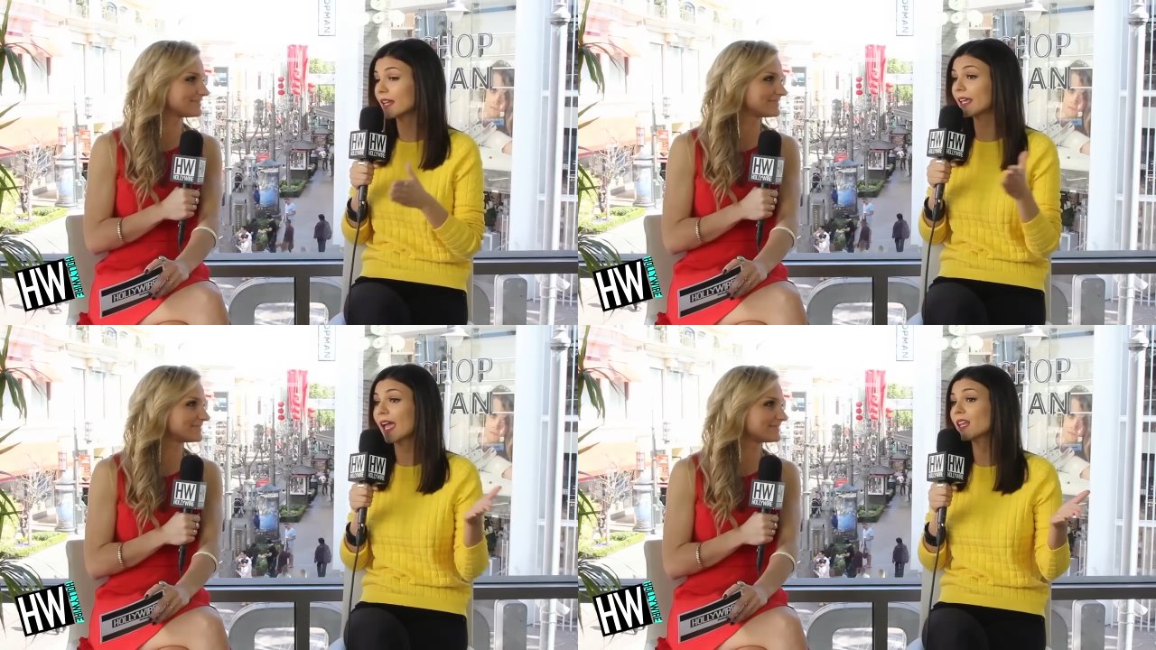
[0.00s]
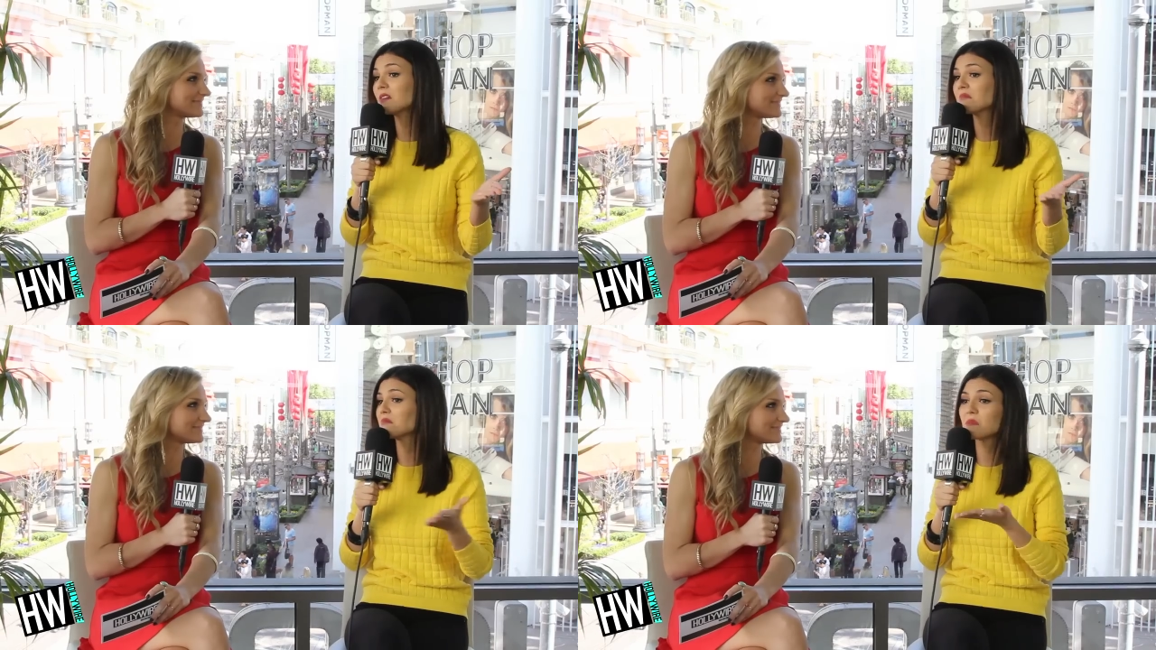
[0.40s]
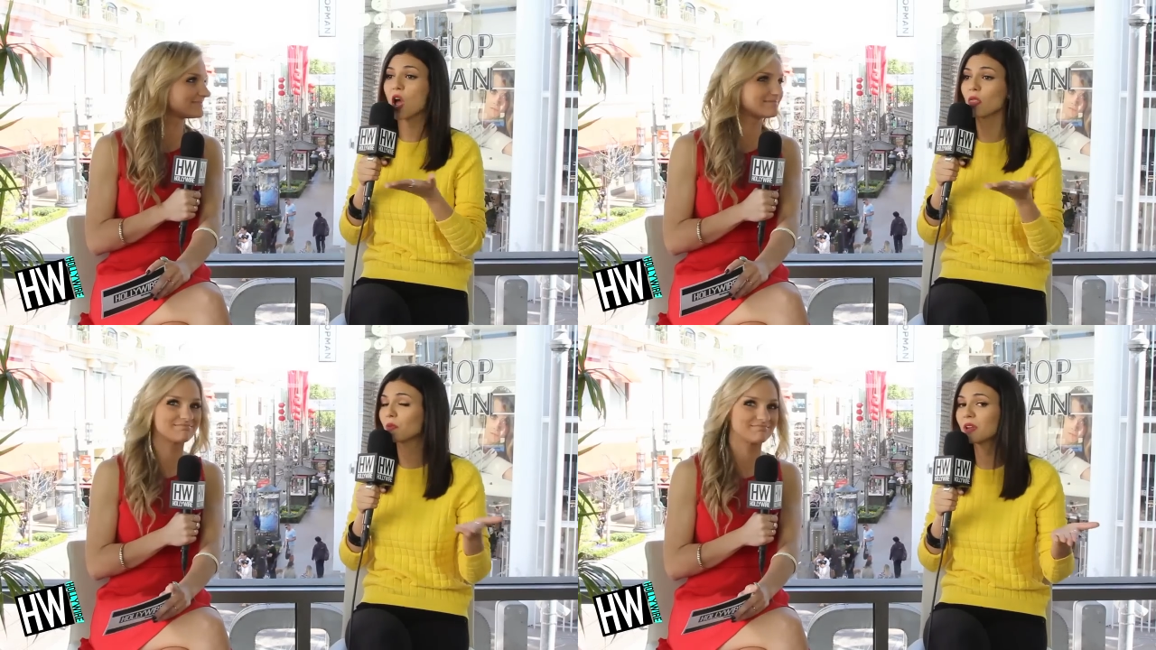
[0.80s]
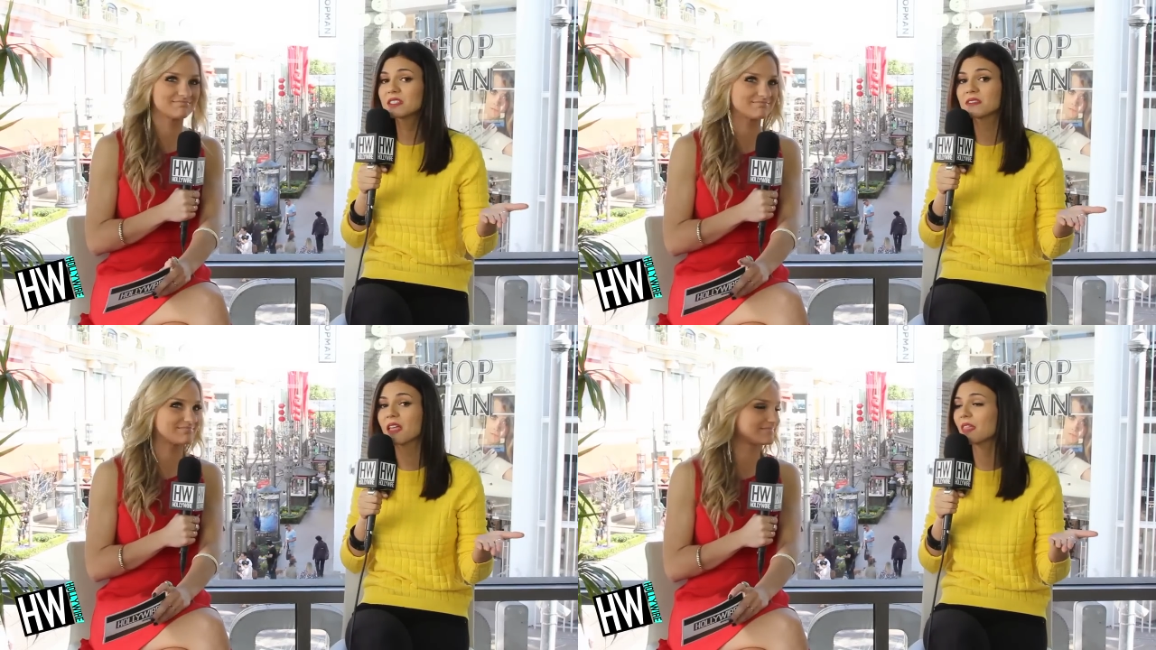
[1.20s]
Speaker 1: and again, not the
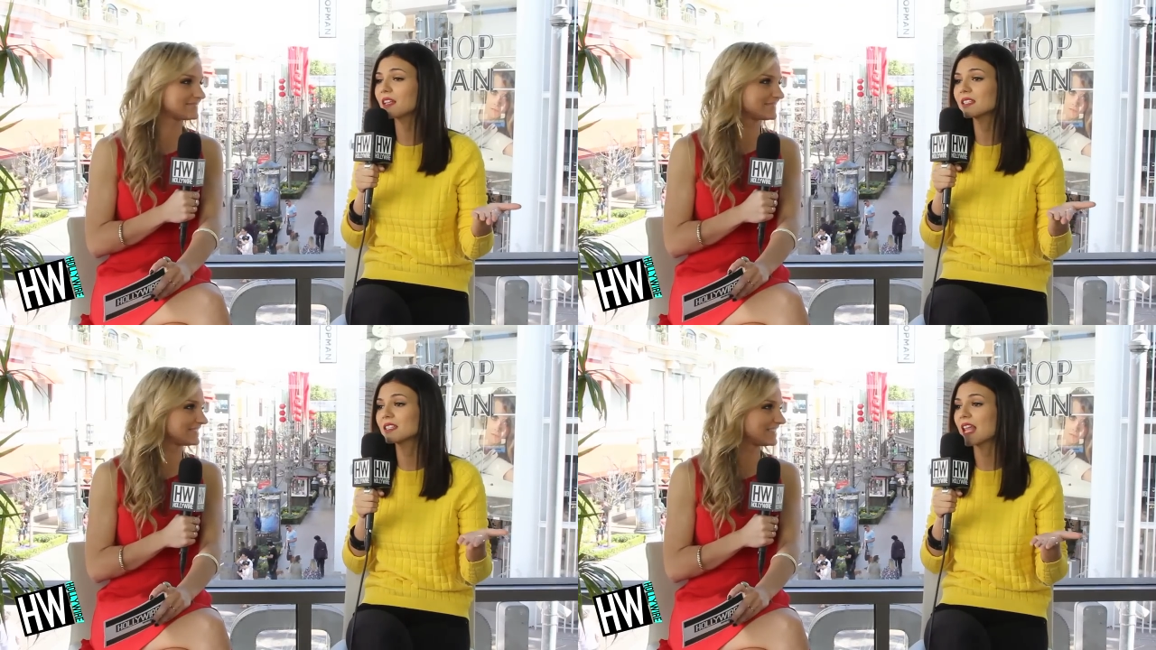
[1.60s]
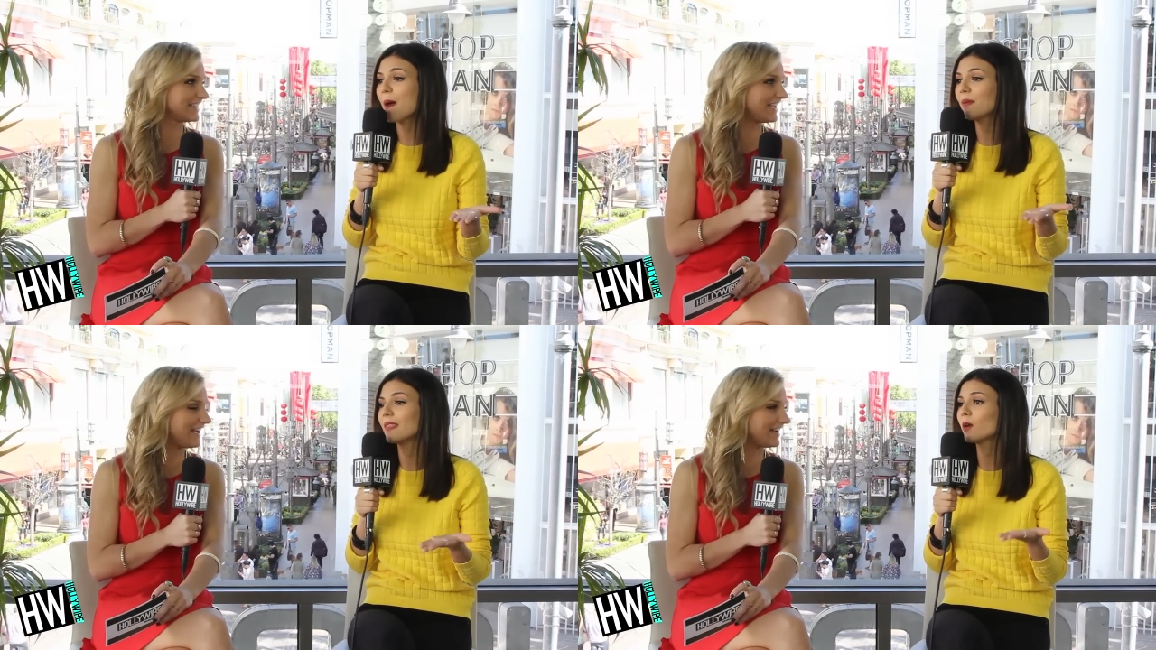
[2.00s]
reason that didn't happen.